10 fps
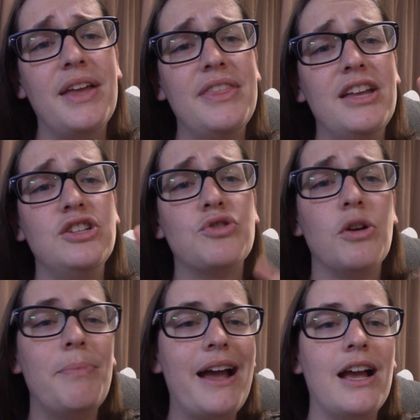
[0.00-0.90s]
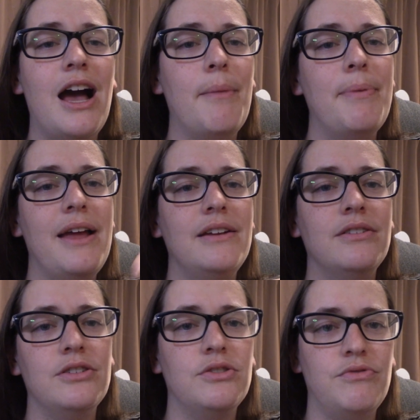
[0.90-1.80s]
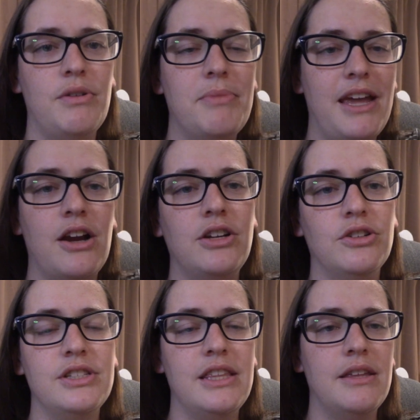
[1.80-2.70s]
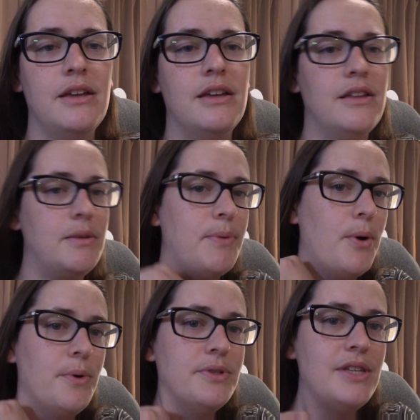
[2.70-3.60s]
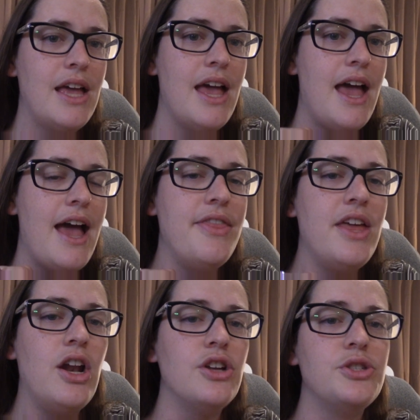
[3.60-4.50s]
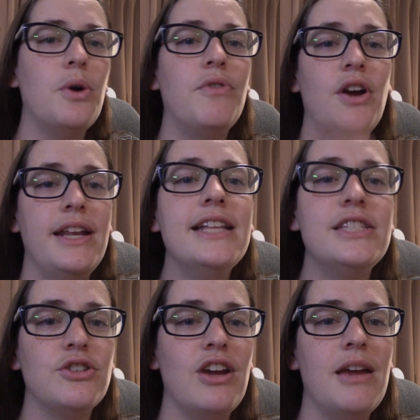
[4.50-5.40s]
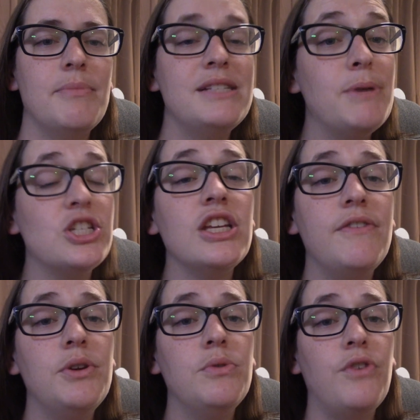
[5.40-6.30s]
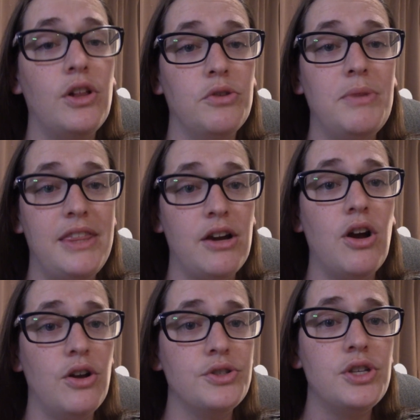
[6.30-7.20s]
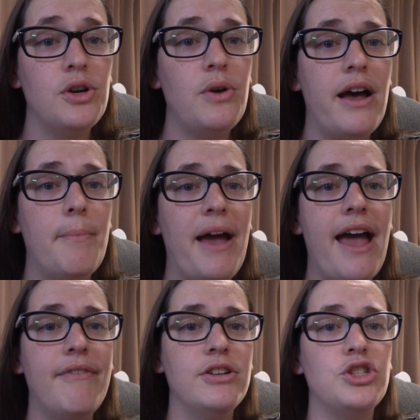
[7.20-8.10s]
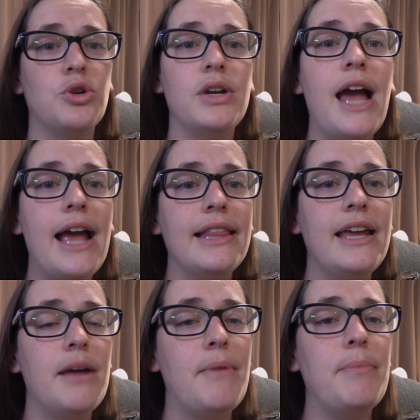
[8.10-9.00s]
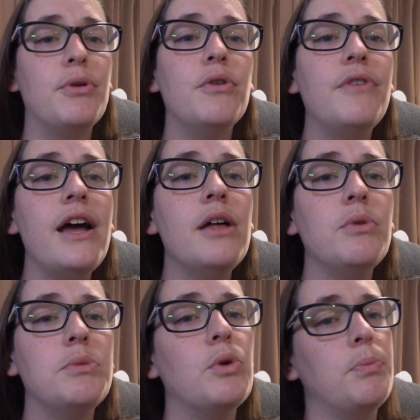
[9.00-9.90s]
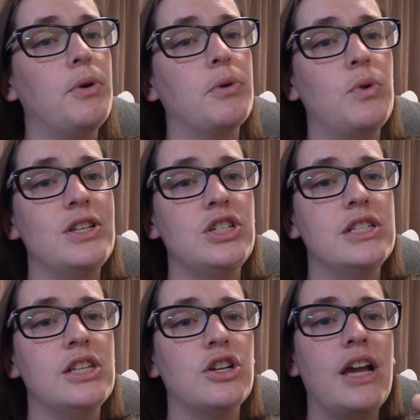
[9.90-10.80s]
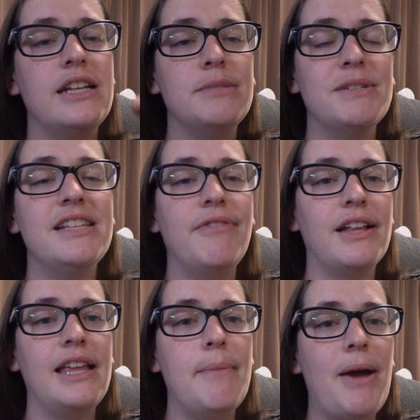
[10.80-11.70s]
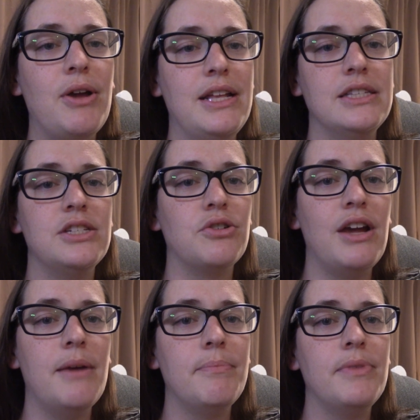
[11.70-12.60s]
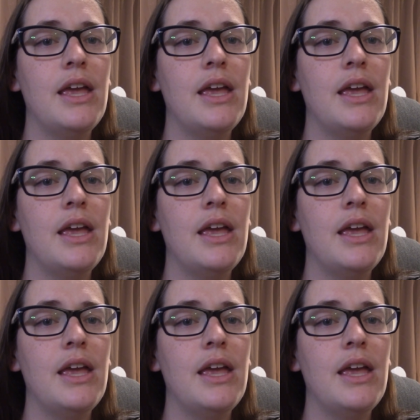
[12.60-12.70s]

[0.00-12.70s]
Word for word: and then scroll back up and from there, and you'll see the the polls. And then also over on Instagram, especially if you follow me there, also, um, I have a story highlight on my profile with more poll questions that are kind of specifically about Instagram.